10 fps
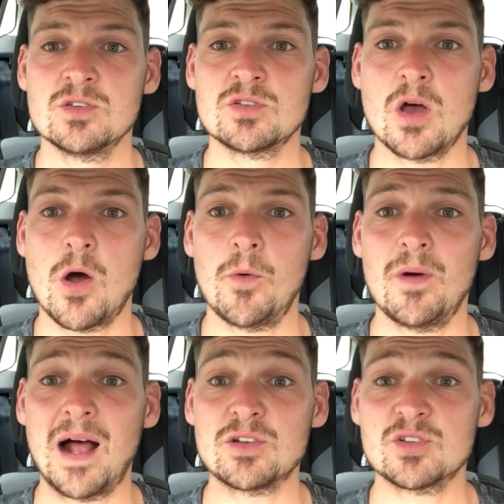So
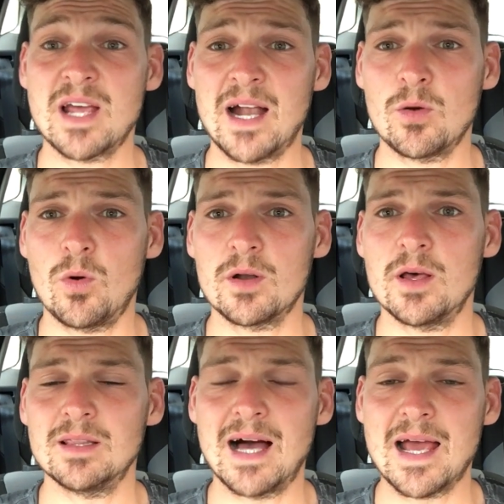I just kind of want
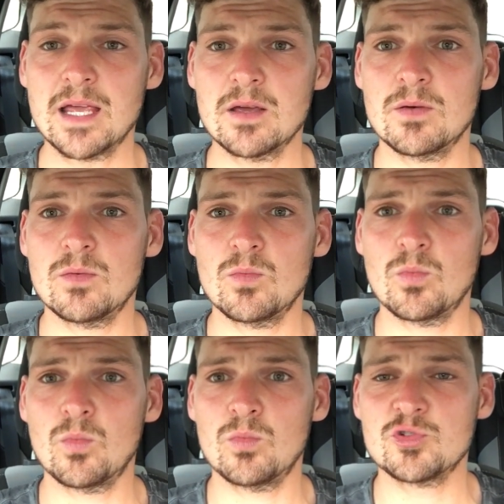to like
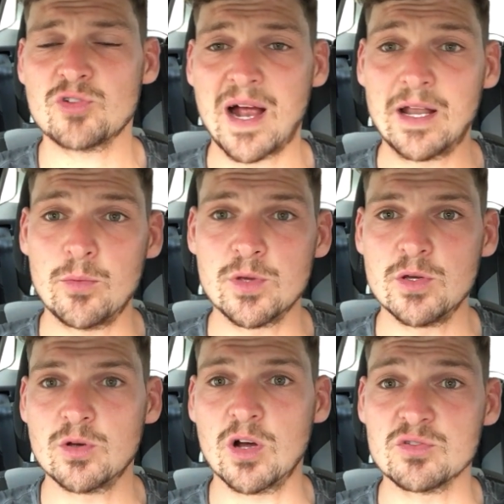try and help
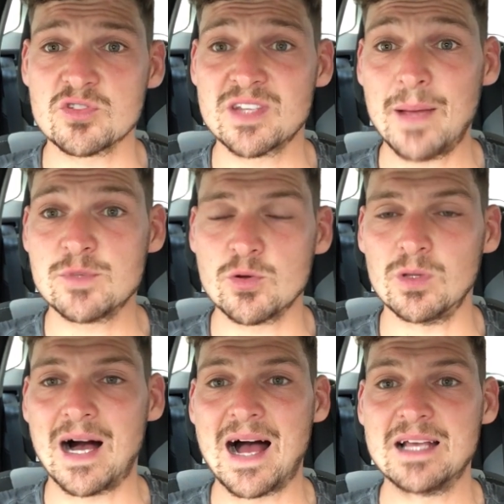you
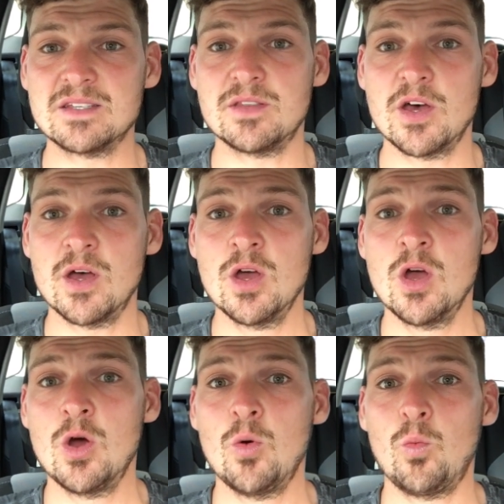conceptualize that
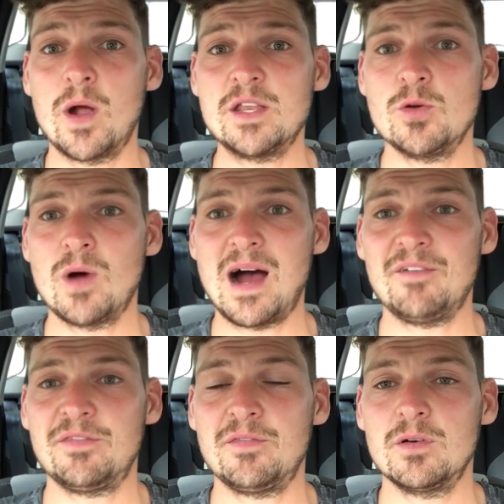when you
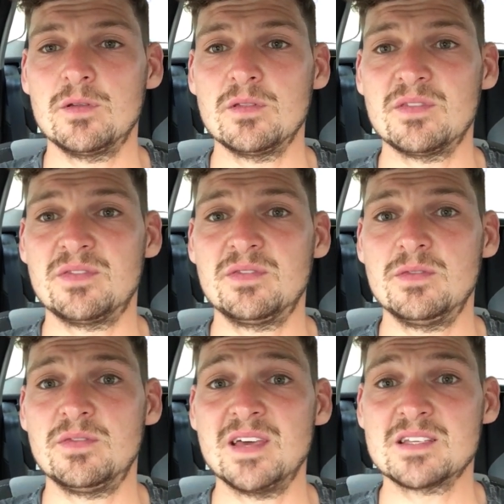have
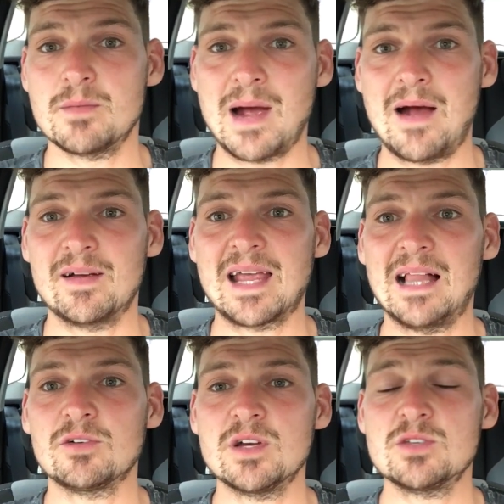this amount of
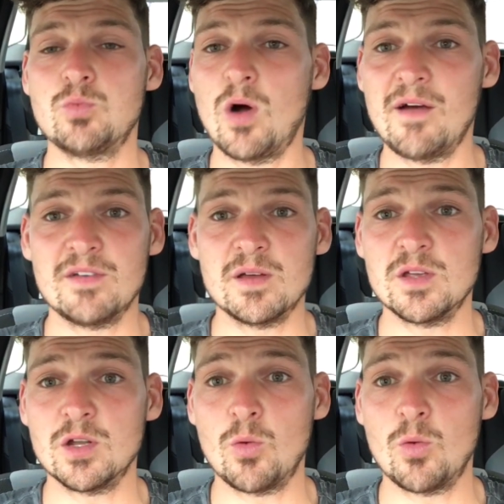calories, whatever